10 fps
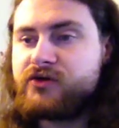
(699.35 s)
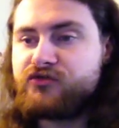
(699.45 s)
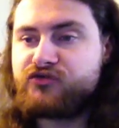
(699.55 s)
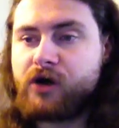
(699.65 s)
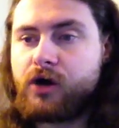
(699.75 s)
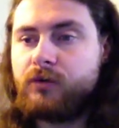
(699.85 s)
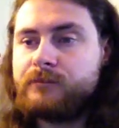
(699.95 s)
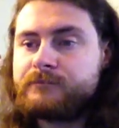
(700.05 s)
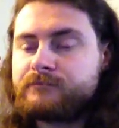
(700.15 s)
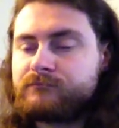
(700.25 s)
So
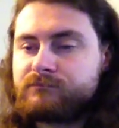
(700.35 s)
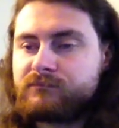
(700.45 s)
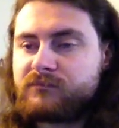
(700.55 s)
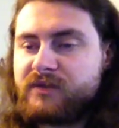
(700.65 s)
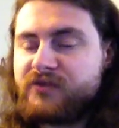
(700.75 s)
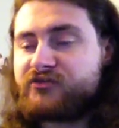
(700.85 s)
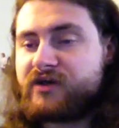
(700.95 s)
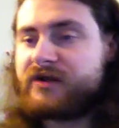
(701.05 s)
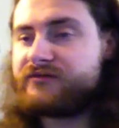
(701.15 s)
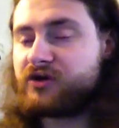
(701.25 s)

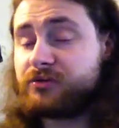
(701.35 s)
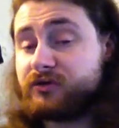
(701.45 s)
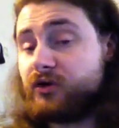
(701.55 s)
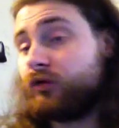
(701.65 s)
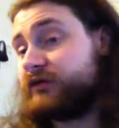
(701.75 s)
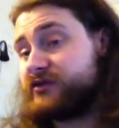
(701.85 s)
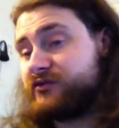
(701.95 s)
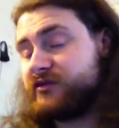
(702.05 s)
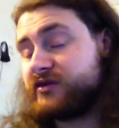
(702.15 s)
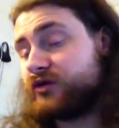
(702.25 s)
instead of your opponent
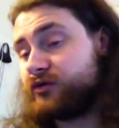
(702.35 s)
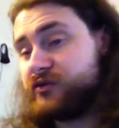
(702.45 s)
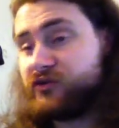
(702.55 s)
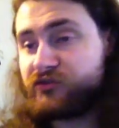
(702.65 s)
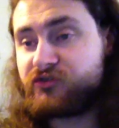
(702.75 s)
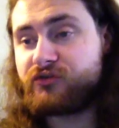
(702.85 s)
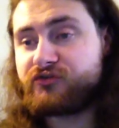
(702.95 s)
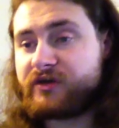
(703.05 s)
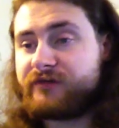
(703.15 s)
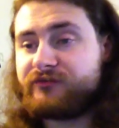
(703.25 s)
only, you know, so
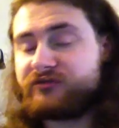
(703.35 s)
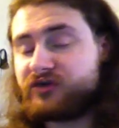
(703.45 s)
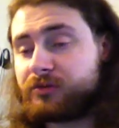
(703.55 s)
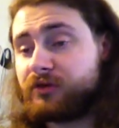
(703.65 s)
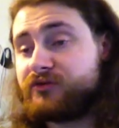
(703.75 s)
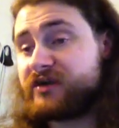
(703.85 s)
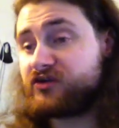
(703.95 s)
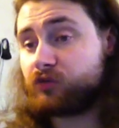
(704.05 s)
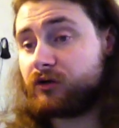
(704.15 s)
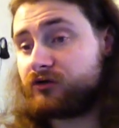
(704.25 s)
instead of your opponent
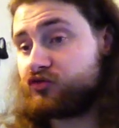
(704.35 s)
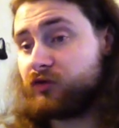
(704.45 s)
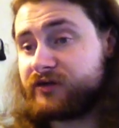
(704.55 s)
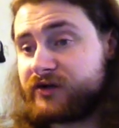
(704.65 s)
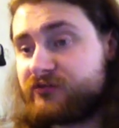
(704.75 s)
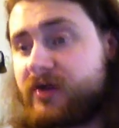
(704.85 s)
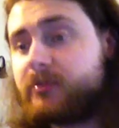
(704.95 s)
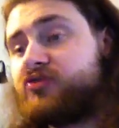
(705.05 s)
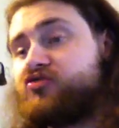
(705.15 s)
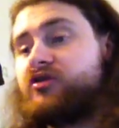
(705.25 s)
taking 12, 1200
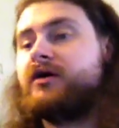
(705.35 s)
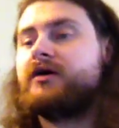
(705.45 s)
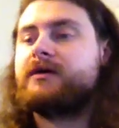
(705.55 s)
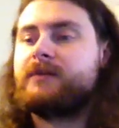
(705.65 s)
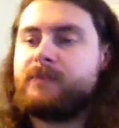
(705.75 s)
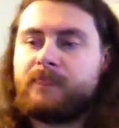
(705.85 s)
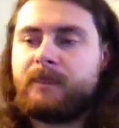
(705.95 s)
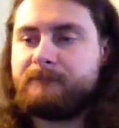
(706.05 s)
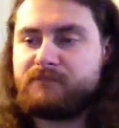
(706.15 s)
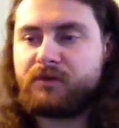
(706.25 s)
damage,
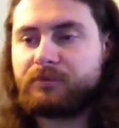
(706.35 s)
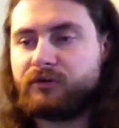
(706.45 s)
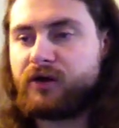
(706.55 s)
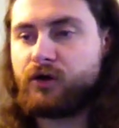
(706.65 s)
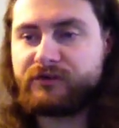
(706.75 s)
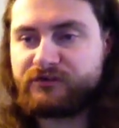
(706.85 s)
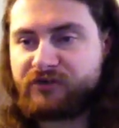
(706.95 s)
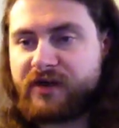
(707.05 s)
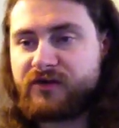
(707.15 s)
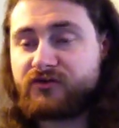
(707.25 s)
your opponent only
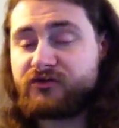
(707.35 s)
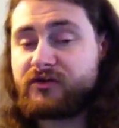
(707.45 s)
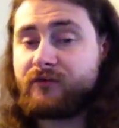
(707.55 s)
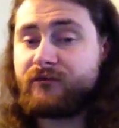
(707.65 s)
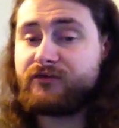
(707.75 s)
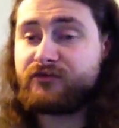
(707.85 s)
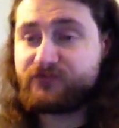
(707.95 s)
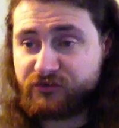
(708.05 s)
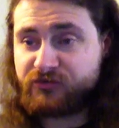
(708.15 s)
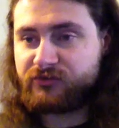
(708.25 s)
takes
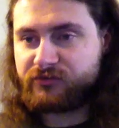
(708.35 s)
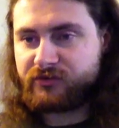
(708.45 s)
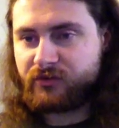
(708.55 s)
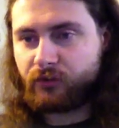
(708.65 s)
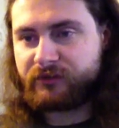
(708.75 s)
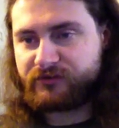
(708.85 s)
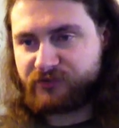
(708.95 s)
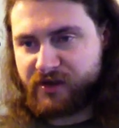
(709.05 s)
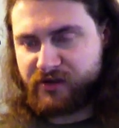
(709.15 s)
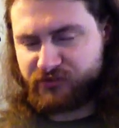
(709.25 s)
six, only
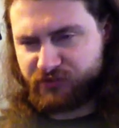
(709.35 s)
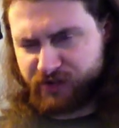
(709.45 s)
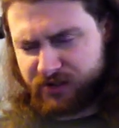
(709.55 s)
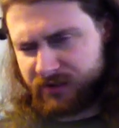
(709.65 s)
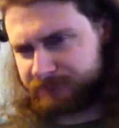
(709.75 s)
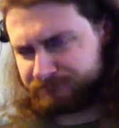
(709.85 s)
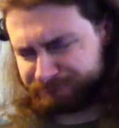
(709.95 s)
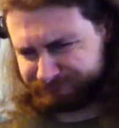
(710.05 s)
takes, um,